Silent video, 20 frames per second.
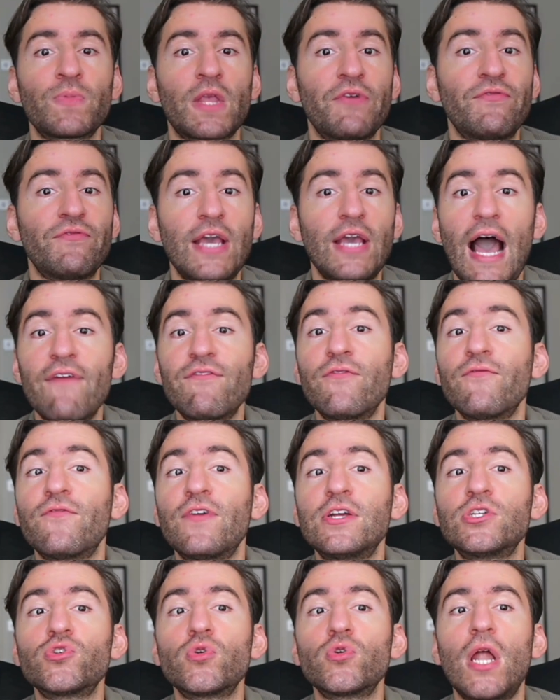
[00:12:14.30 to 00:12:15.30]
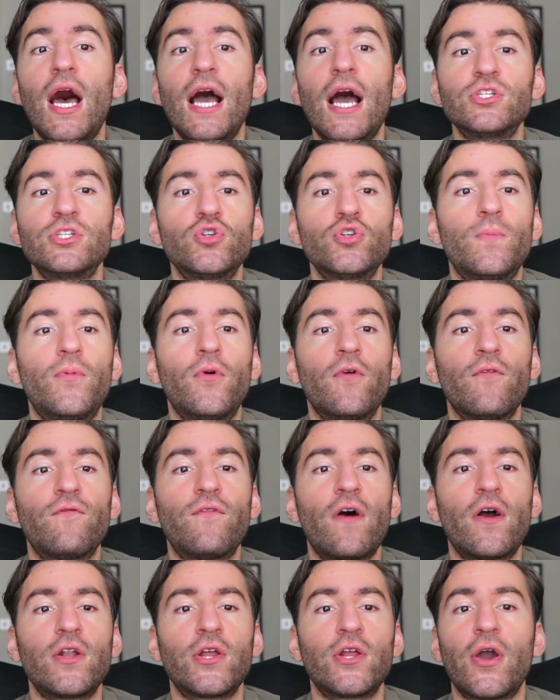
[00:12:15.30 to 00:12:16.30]
If you haven't visualized your
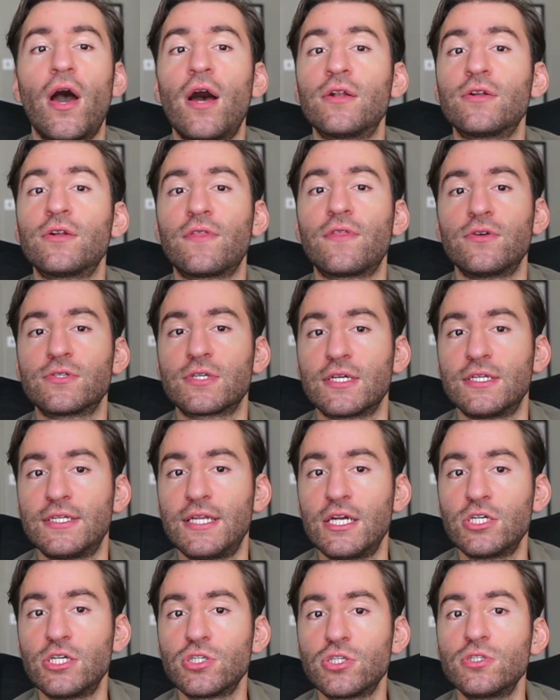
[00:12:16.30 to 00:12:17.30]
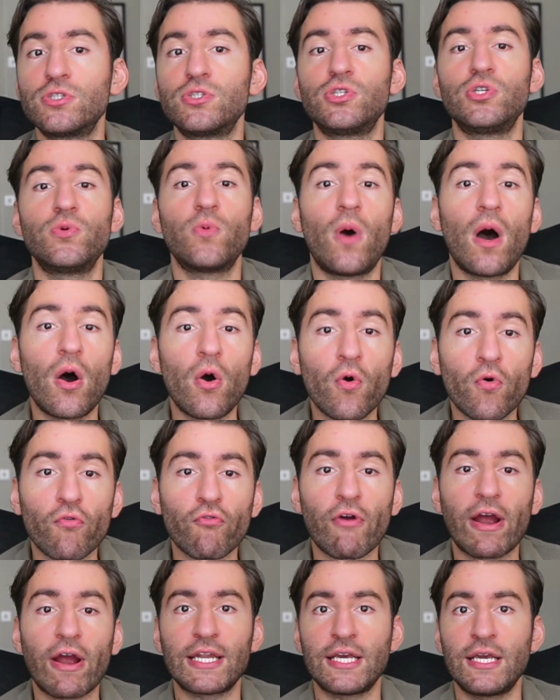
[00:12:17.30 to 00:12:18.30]
portfolio under those conditions, you are
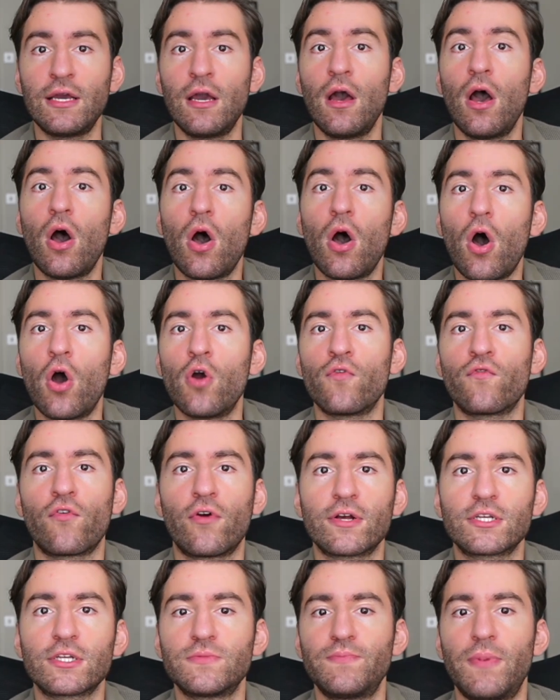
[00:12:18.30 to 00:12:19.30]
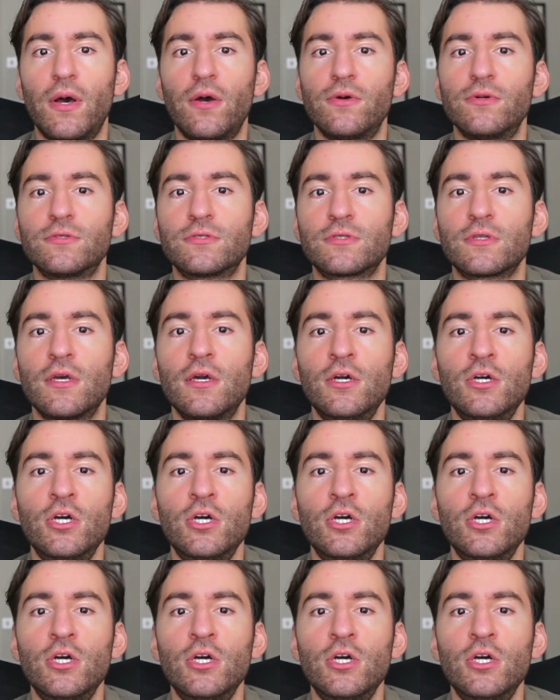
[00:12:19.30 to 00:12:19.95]
already overexposed.